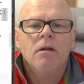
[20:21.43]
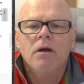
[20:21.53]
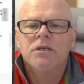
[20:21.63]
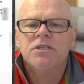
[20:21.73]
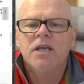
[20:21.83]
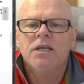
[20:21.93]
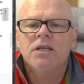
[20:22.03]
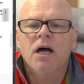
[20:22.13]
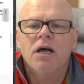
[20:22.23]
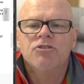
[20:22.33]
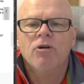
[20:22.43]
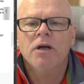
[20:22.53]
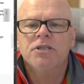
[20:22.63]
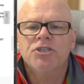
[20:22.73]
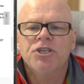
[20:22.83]
Like said,
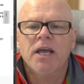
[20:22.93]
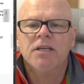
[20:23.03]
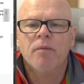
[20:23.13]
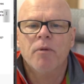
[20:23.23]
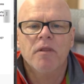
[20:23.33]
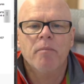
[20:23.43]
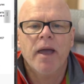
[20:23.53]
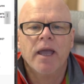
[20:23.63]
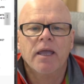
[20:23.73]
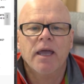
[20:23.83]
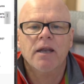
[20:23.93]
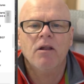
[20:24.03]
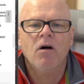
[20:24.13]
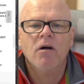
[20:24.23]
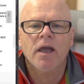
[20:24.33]
trying to chat up on the back
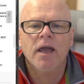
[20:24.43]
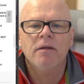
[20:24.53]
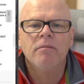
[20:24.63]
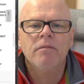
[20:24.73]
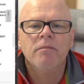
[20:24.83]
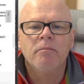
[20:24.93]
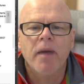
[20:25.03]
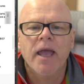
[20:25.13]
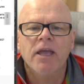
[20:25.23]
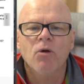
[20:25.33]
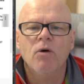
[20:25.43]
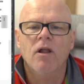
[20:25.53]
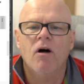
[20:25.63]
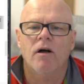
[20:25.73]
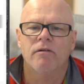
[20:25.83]
catalogue and bang, you're
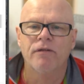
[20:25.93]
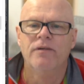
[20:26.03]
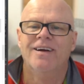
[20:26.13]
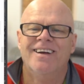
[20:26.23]
live.